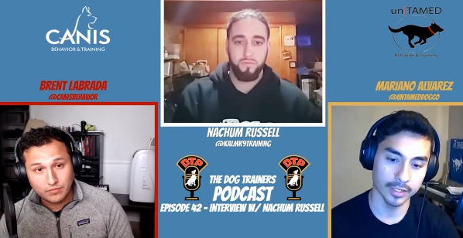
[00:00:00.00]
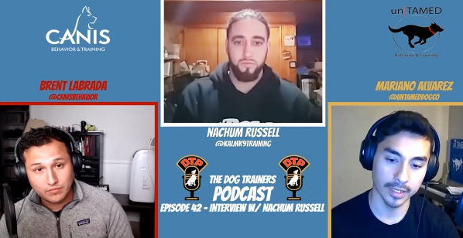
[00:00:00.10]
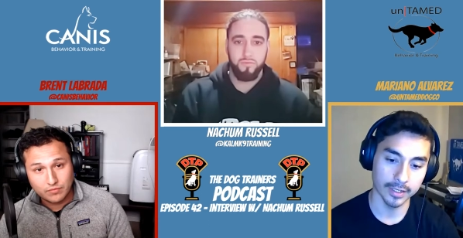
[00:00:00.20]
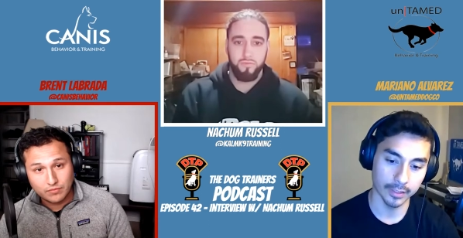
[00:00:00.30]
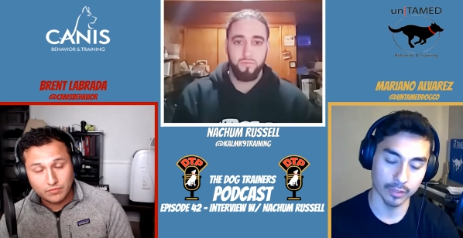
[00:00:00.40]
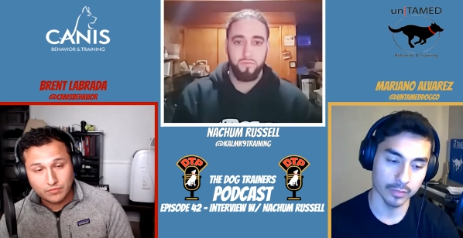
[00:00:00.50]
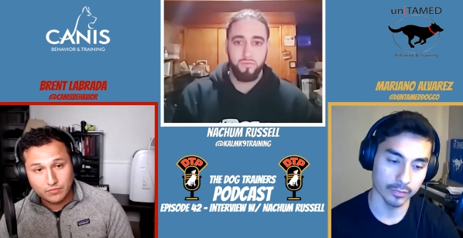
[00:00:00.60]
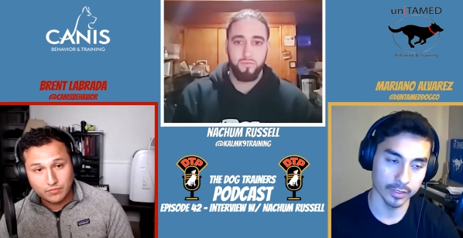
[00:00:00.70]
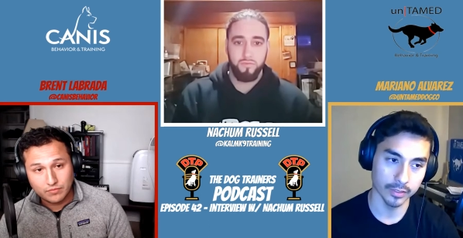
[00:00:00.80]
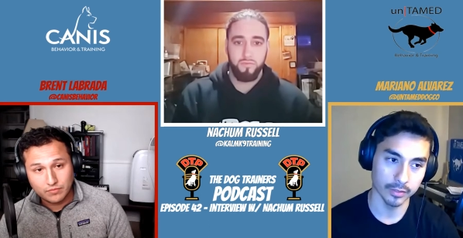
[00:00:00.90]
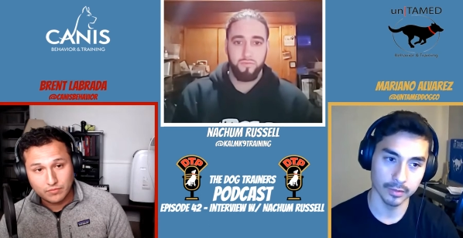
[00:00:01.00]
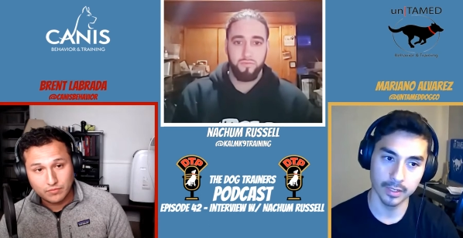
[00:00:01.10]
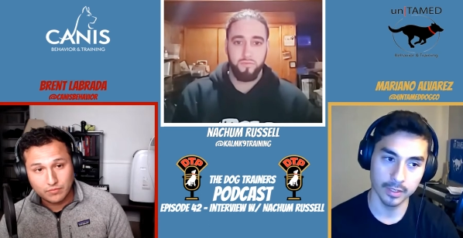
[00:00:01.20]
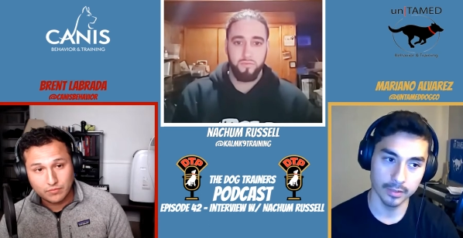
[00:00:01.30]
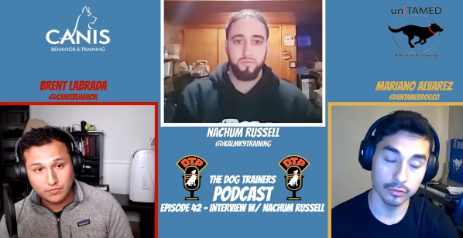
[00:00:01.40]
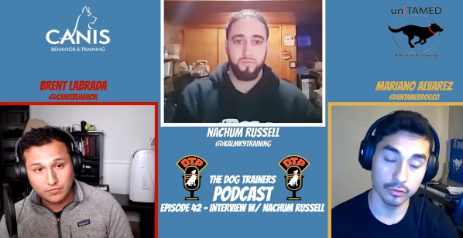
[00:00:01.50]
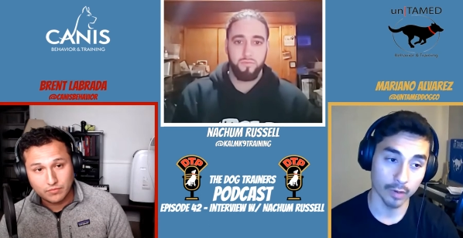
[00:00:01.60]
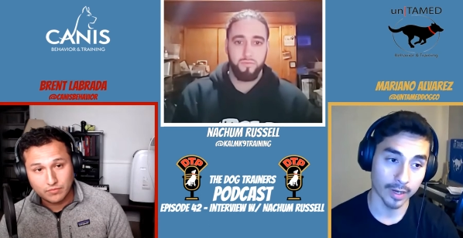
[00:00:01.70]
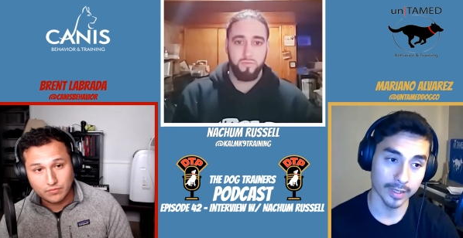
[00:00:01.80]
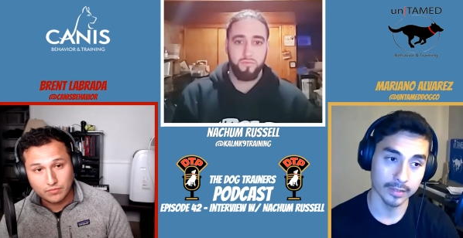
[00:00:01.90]
Speaker 1: and I think Russ would too,
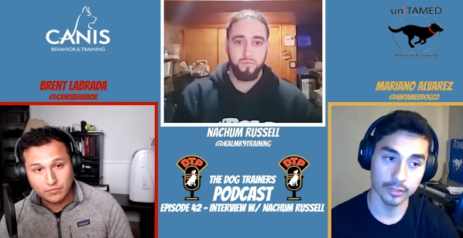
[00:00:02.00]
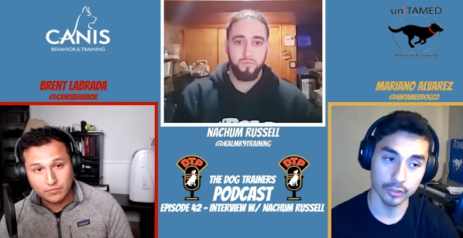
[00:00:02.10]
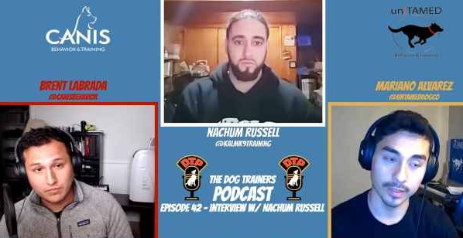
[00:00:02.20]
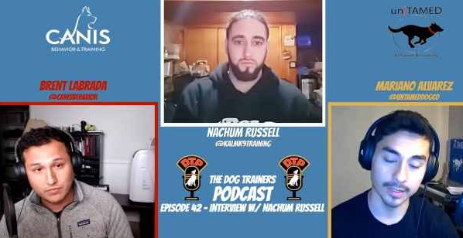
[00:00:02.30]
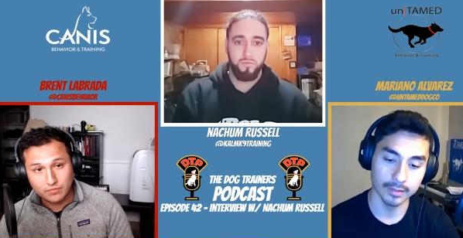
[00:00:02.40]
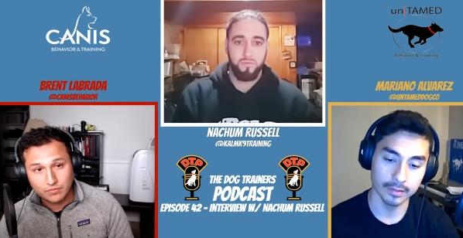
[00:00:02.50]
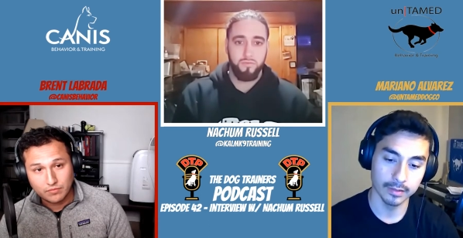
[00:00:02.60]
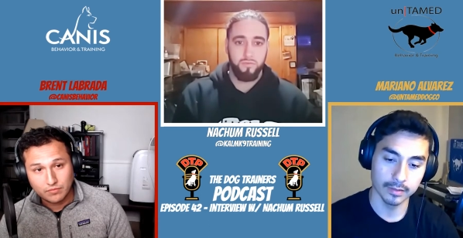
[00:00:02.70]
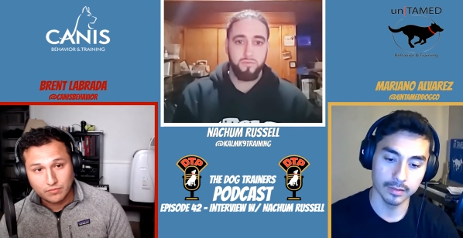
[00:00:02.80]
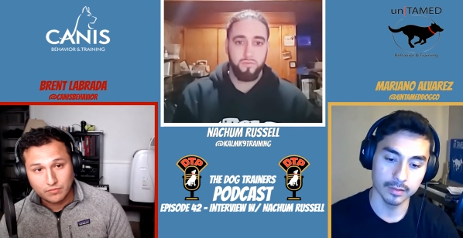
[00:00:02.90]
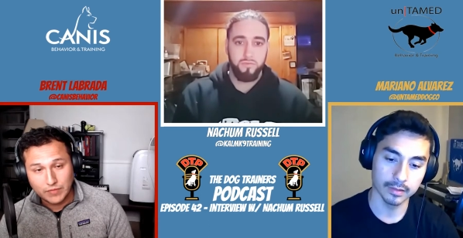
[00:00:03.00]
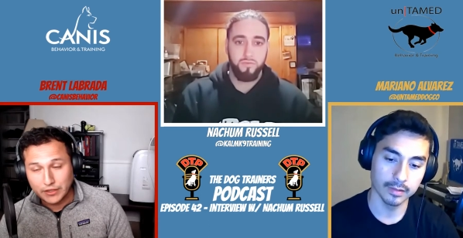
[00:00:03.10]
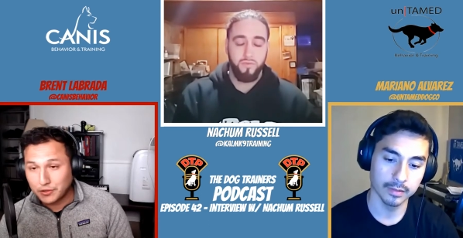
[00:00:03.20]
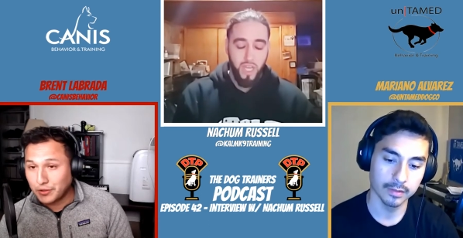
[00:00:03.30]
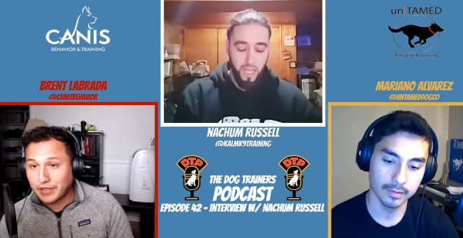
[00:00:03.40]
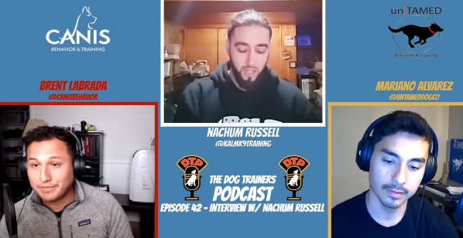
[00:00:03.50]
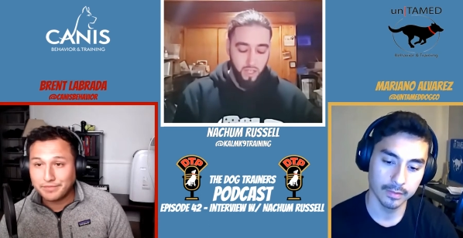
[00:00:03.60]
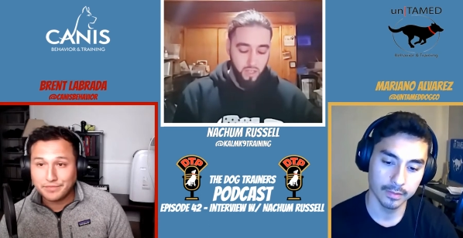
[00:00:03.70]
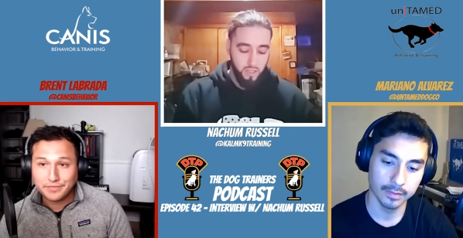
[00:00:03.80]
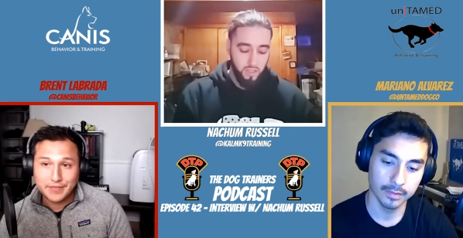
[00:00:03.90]
try it, do it. Let's do, do it.
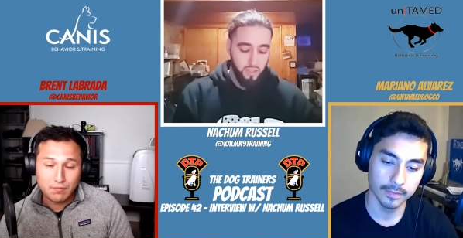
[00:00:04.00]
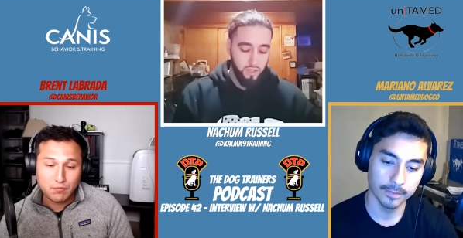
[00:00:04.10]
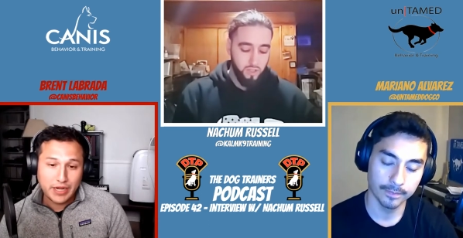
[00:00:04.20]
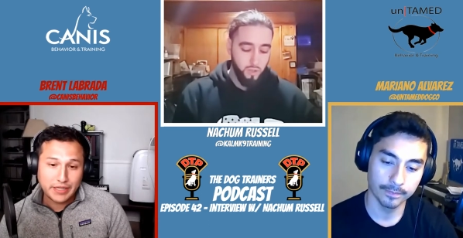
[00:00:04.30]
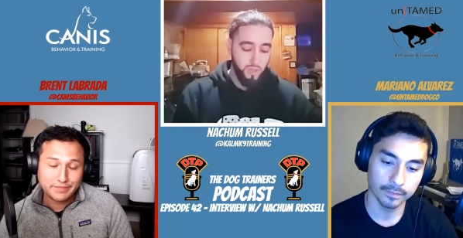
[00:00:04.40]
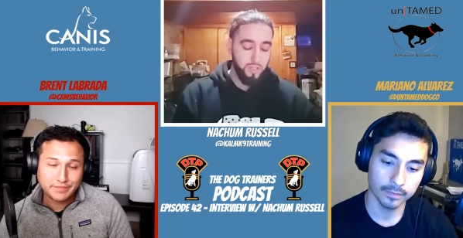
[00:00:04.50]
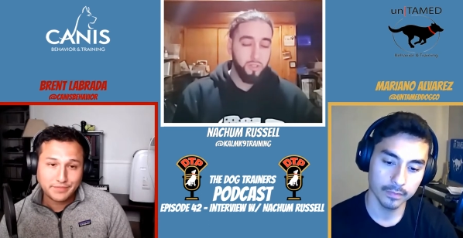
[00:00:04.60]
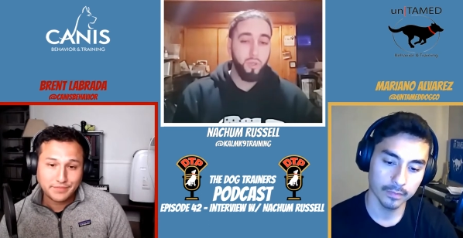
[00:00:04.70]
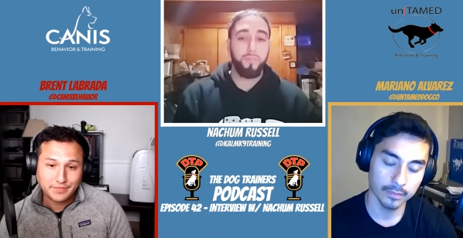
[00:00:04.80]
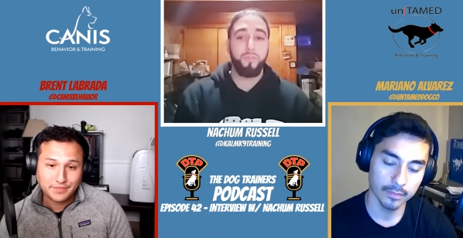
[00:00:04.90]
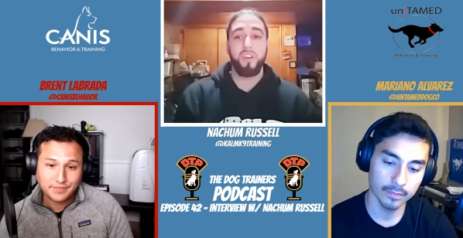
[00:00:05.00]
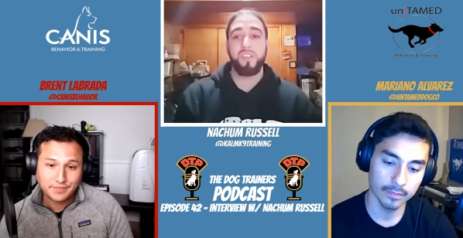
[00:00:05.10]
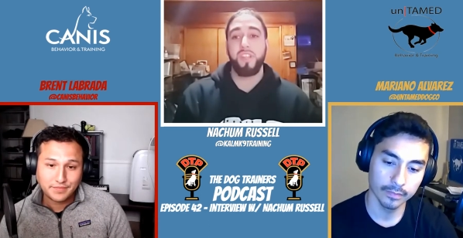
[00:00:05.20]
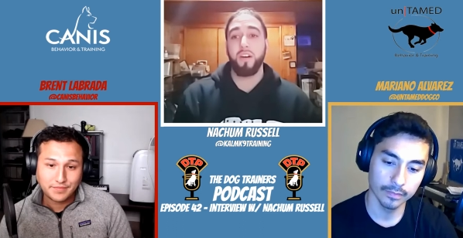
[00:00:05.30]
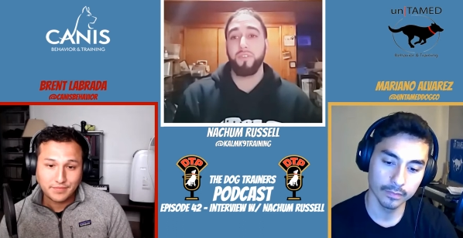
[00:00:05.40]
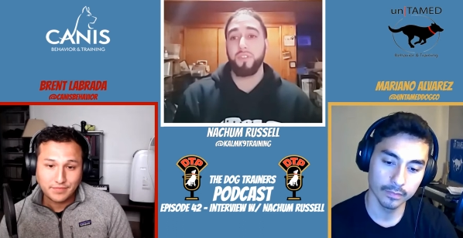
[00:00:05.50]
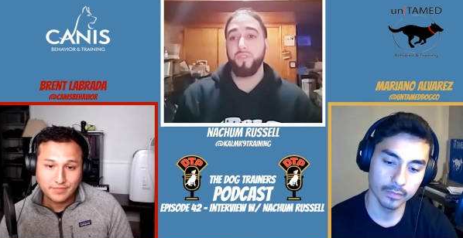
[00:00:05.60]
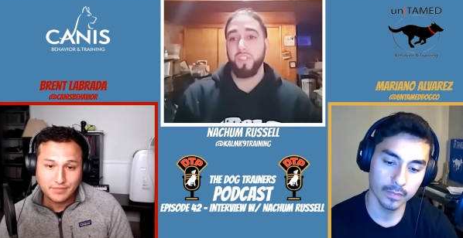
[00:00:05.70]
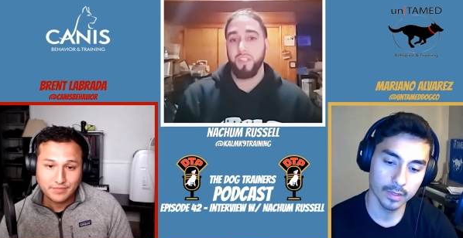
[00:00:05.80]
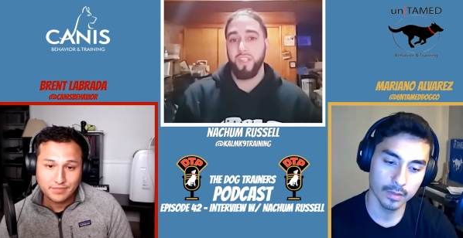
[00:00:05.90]
it.
Speaker 2: I'm ready. Do it, do it for a
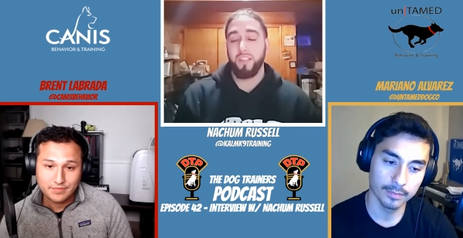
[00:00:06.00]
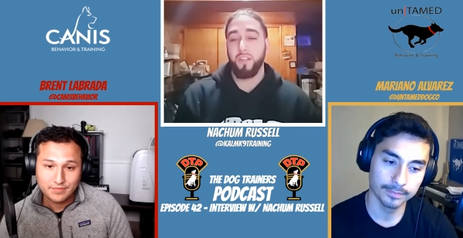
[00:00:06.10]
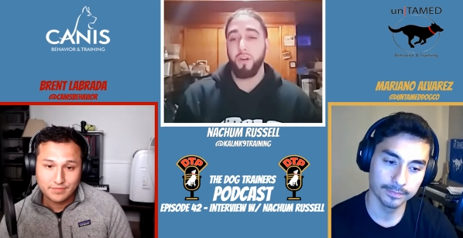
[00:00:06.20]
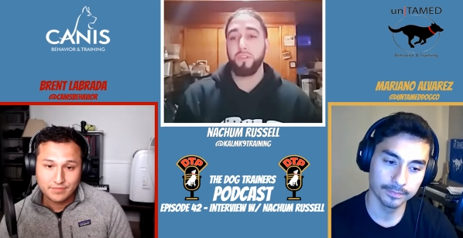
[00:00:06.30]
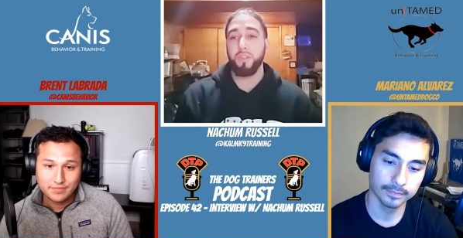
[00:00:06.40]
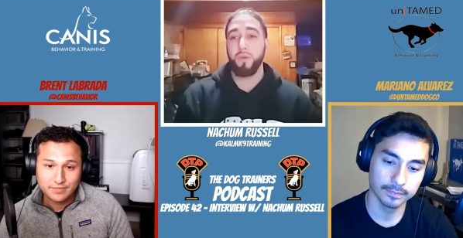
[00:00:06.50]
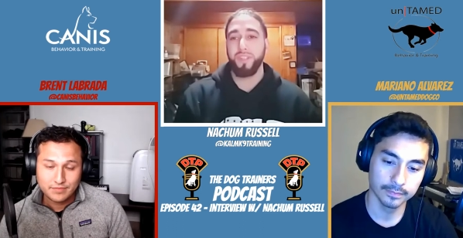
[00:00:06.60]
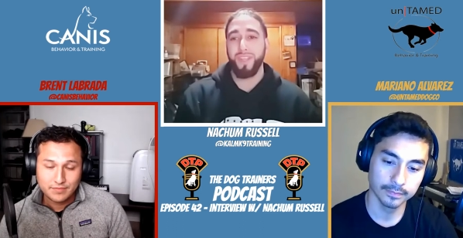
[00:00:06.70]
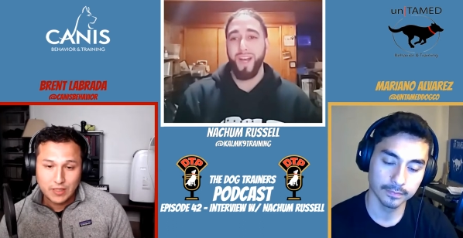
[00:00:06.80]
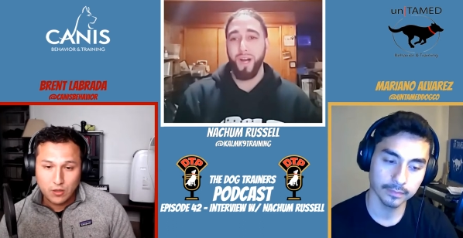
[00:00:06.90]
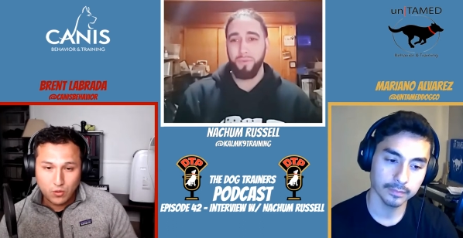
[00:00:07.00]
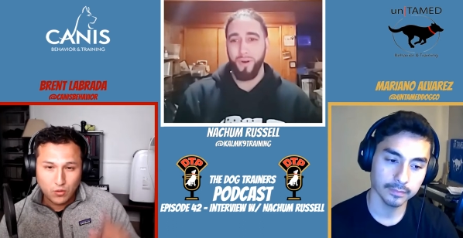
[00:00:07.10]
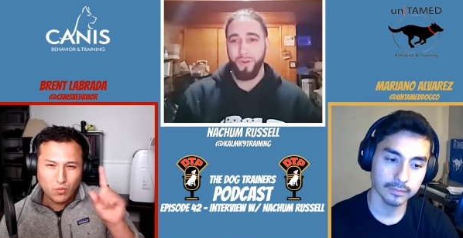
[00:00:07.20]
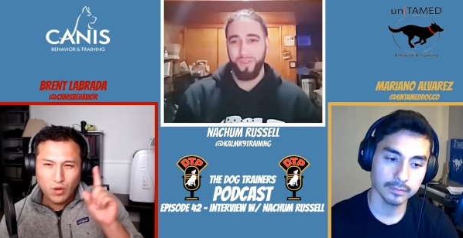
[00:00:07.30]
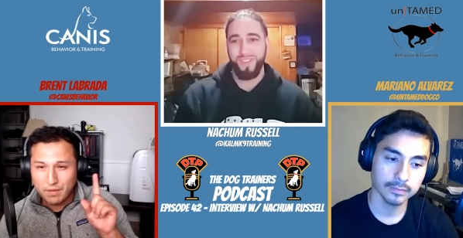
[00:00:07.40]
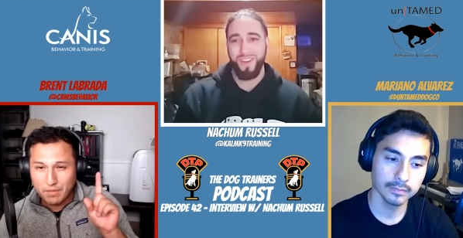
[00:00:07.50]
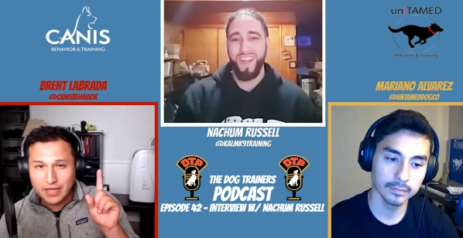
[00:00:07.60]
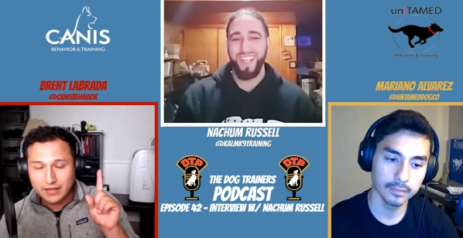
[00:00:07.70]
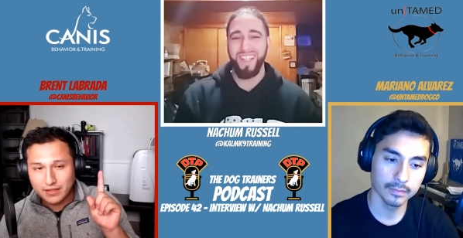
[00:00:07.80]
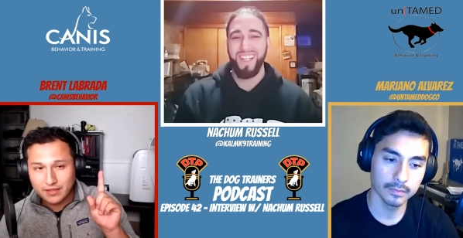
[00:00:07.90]
selfish reason. Like, don't do it to help owners. One
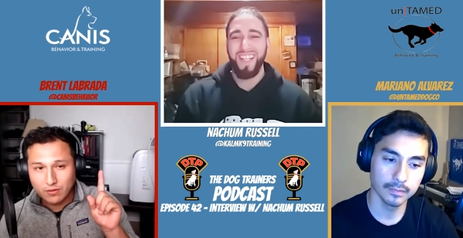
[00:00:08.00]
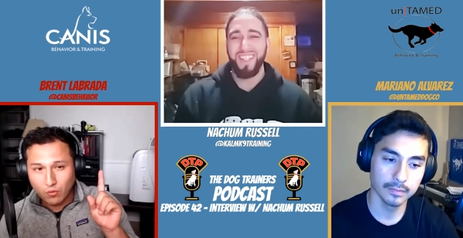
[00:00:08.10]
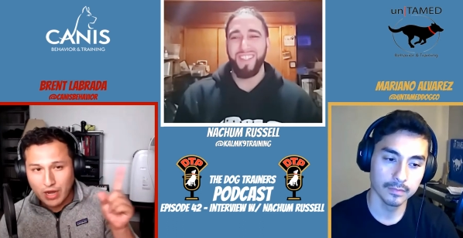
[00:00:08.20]
right? month.